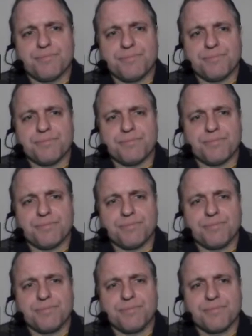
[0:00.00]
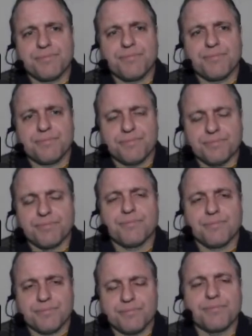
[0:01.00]

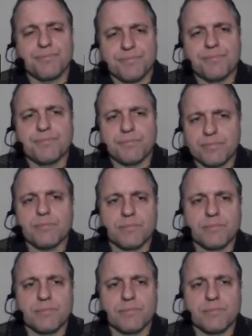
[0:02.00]
[no speech]